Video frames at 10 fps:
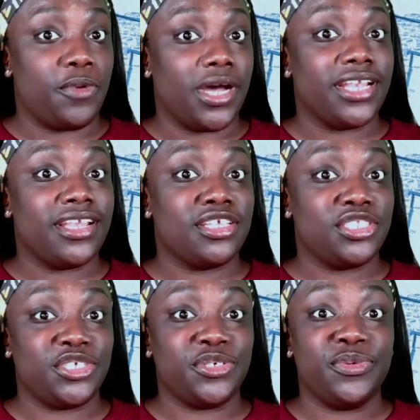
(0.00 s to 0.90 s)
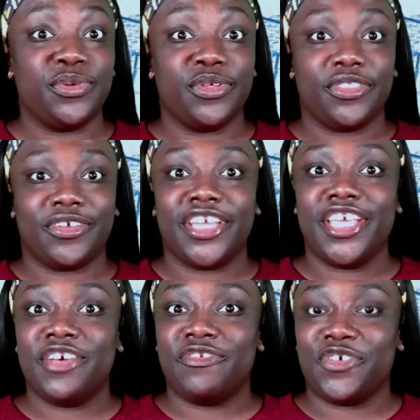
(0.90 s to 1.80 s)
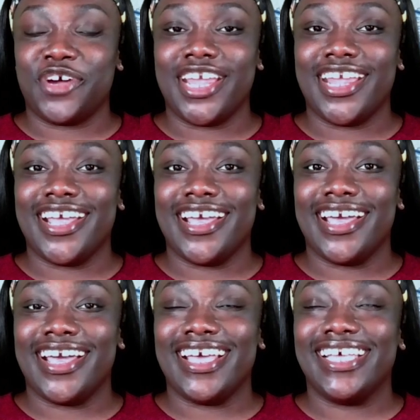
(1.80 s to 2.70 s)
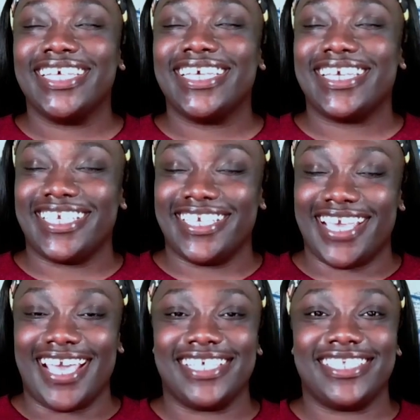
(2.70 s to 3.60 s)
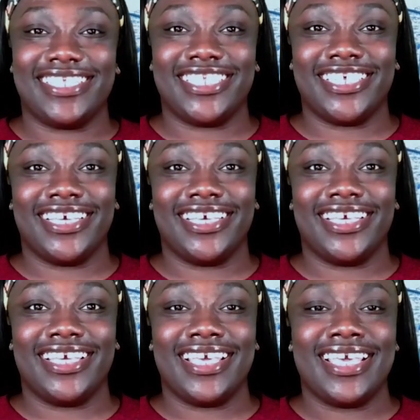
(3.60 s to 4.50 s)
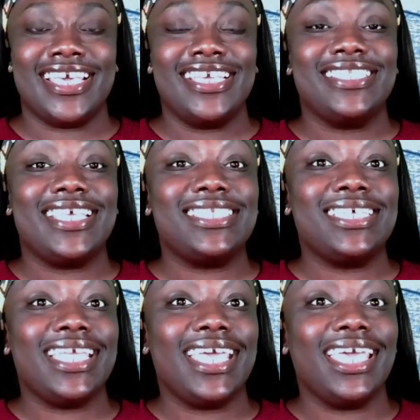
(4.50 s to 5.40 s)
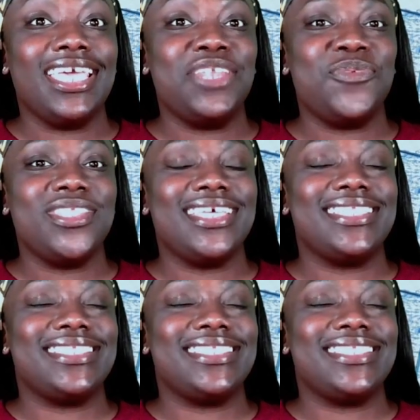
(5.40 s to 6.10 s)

One, two, three, four. Yes. Does it end with a